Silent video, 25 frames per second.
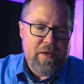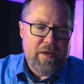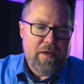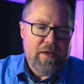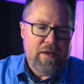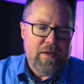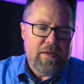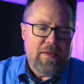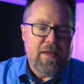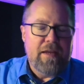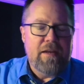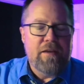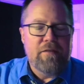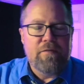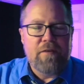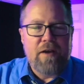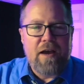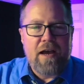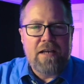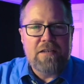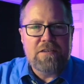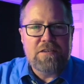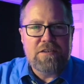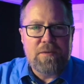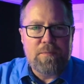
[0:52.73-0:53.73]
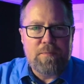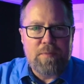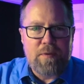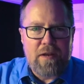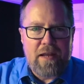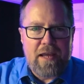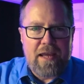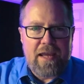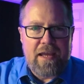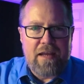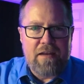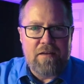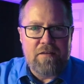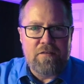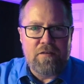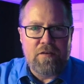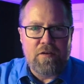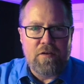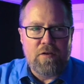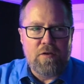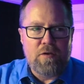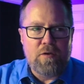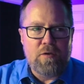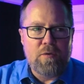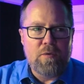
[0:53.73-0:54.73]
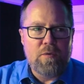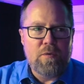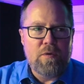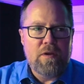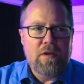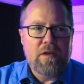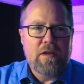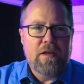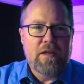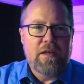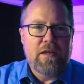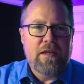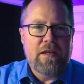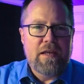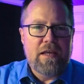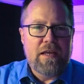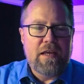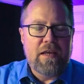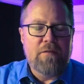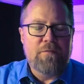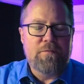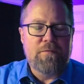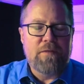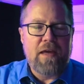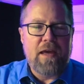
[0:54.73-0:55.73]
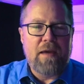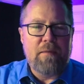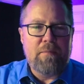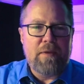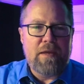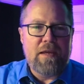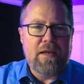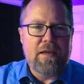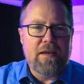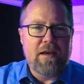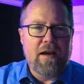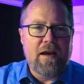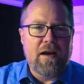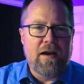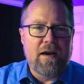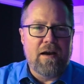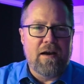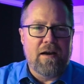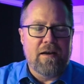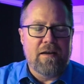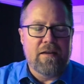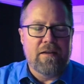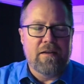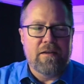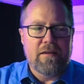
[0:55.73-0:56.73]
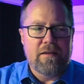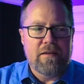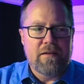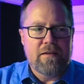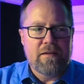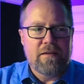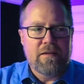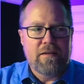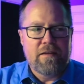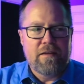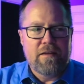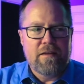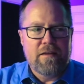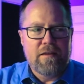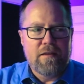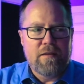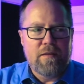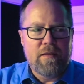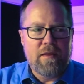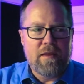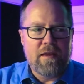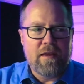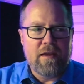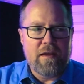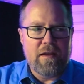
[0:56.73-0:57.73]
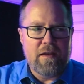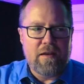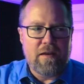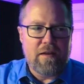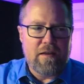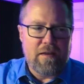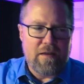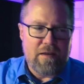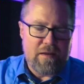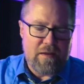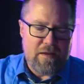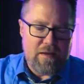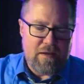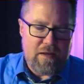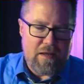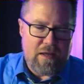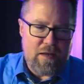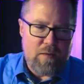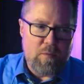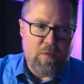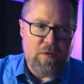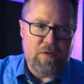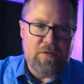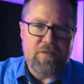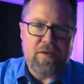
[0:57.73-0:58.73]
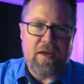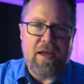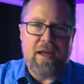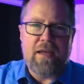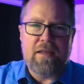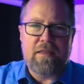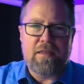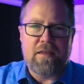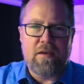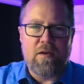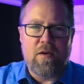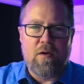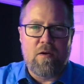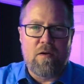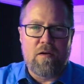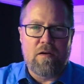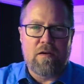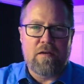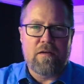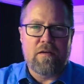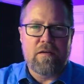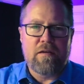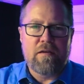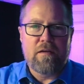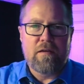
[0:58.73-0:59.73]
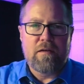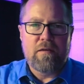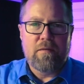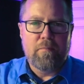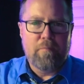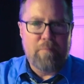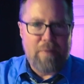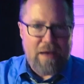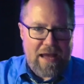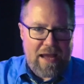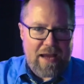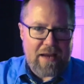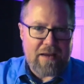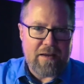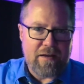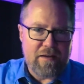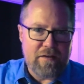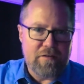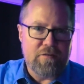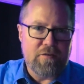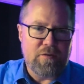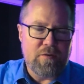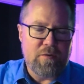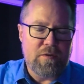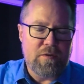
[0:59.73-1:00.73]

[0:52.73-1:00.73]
they devised a plan to, if that be God, then he would take the ark back unto the